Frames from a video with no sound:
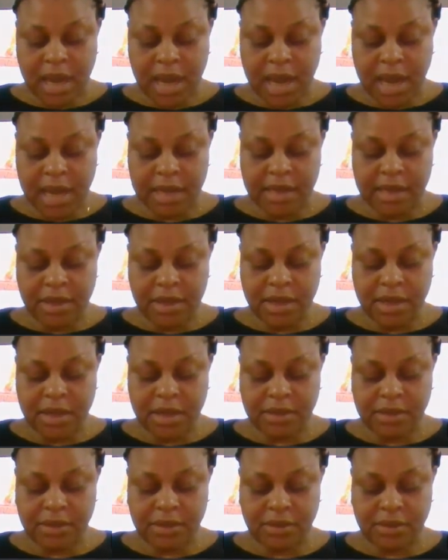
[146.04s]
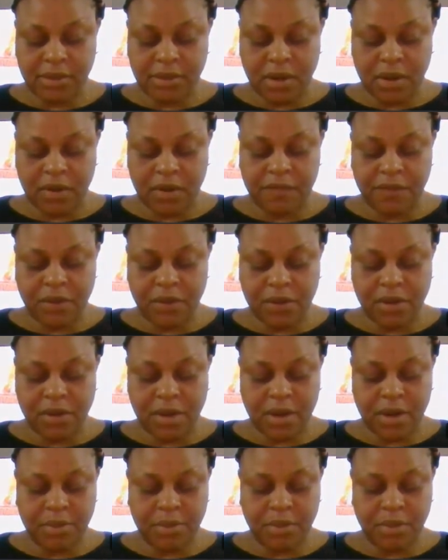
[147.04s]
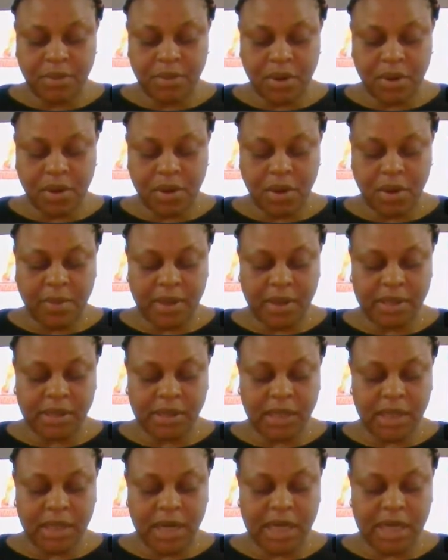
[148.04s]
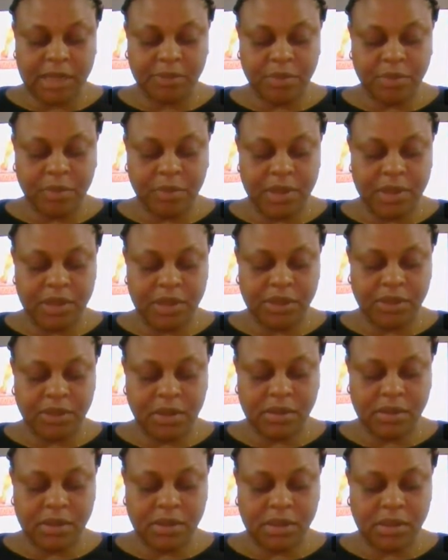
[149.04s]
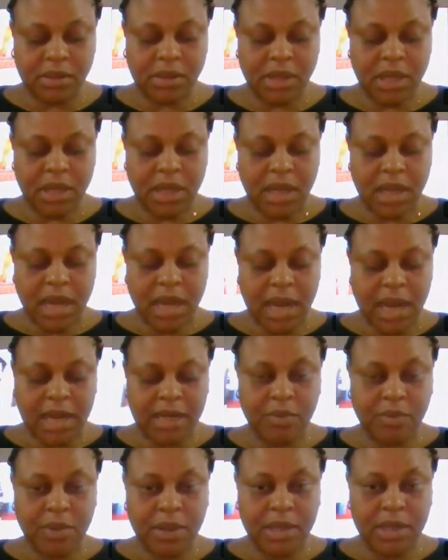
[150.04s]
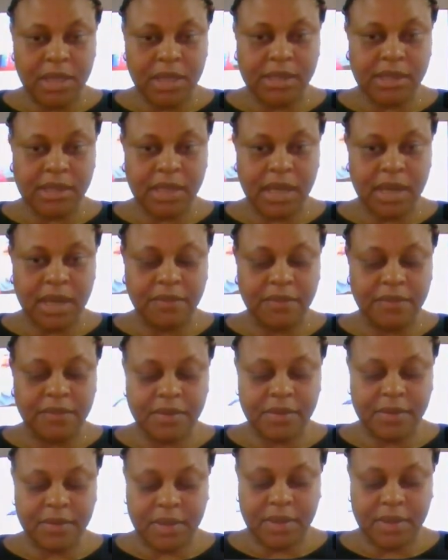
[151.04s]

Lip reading: Are the needs of vulnerable or marginalized populations adequately served?